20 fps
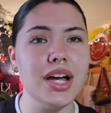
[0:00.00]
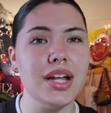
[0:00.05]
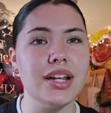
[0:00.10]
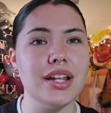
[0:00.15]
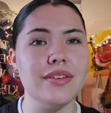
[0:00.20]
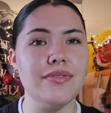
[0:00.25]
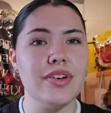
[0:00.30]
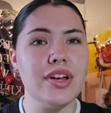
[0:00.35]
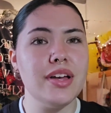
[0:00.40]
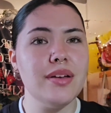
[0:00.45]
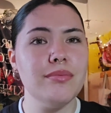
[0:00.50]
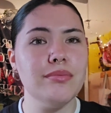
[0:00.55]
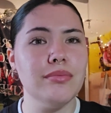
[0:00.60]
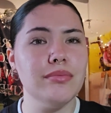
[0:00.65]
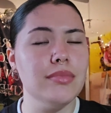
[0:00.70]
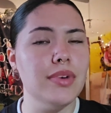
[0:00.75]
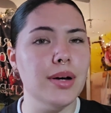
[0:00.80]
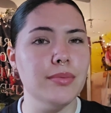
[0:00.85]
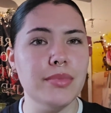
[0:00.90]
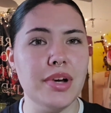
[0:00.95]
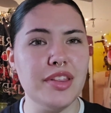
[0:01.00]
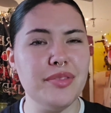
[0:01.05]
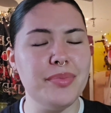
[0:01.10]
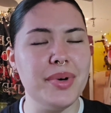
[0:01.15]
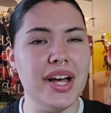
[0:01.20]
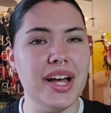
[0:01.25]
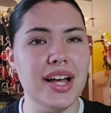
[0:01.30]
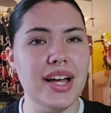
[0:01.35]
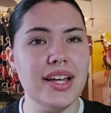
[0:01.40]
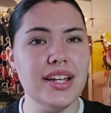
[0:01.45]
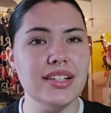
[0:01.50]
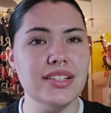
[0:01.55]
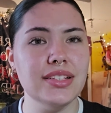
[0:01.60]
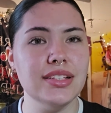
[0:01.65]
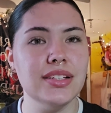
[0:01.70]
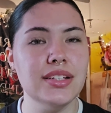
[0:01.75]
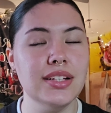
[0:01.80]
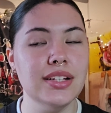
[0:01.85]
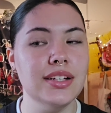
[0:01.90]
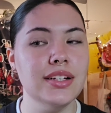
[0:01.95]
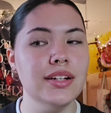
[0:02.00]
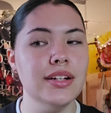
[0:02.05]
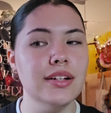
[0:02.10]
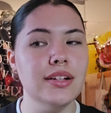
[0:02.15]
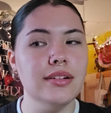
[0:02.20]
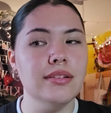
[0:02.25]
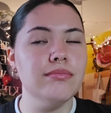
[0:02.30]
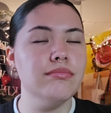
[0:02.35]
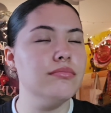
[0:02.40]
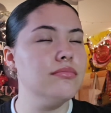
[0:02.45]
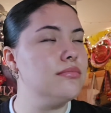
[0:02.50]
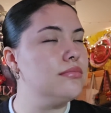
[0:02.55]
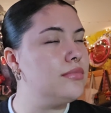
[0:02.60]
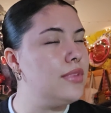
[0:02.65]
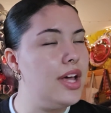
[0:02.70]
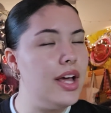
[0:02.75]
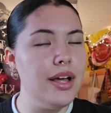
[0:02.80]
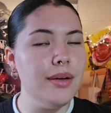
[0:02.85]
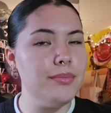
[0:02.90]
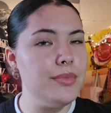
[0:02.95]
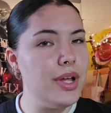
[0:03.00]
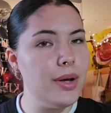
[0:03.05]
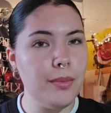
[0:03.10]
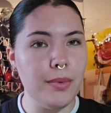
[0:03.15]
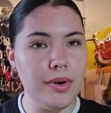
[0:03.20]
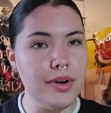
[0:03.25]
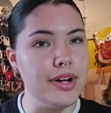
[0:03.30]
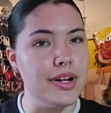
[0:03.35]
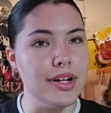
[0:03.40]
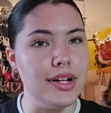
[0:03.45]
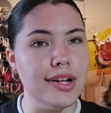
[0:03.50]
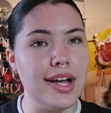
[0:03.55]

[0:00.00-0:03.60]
If I'm a month behind, I'm not worried.